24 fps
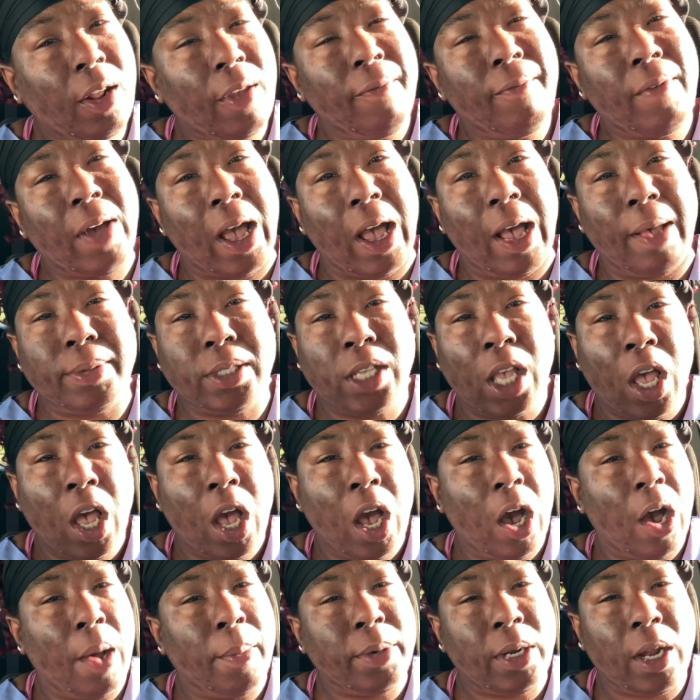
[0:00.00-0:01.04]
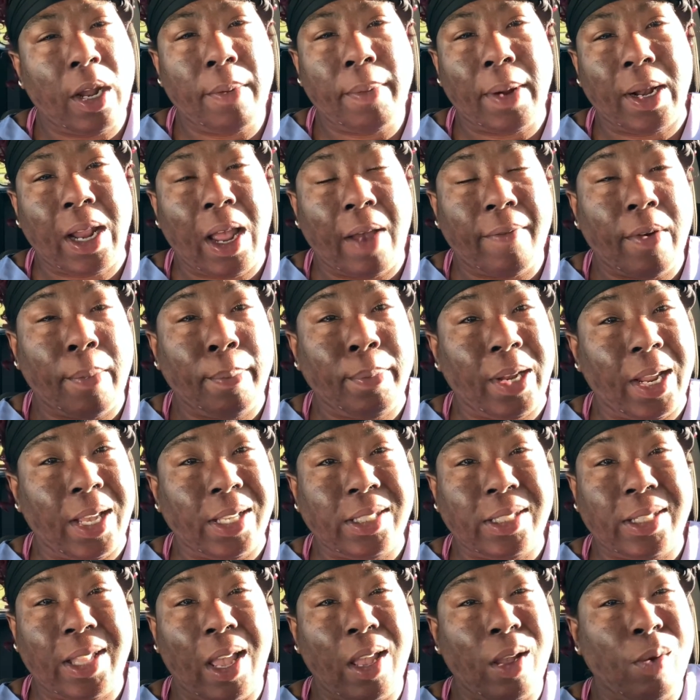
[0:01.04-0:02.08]
vibes. Hoping everybody have a
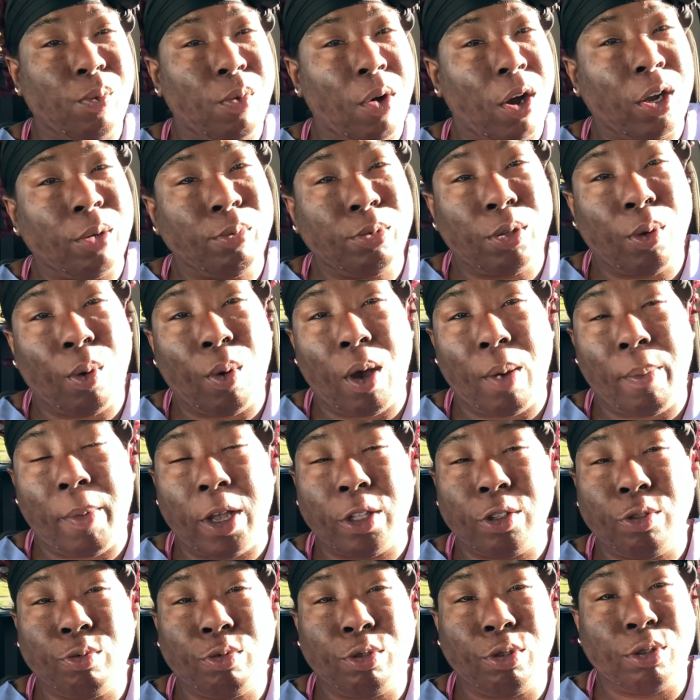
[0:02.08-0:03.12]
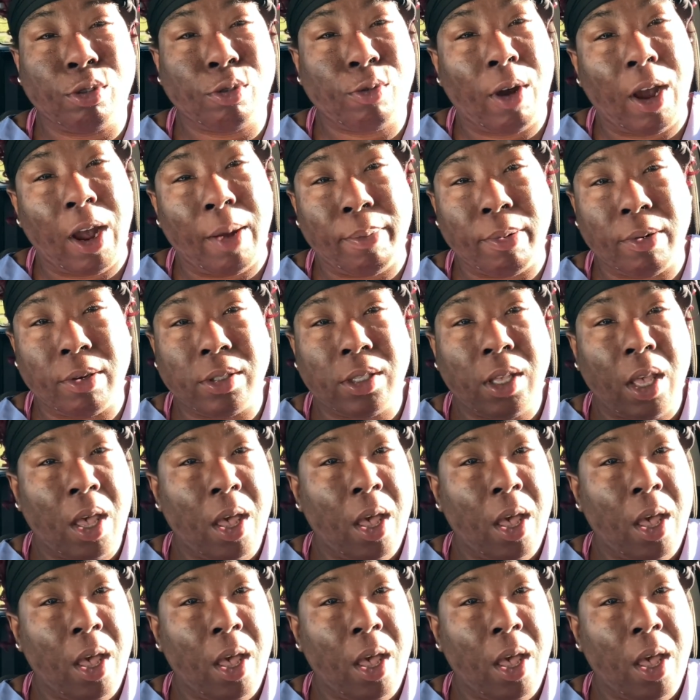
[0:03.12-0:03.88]
blessed day. Welcome to all my new subscribers.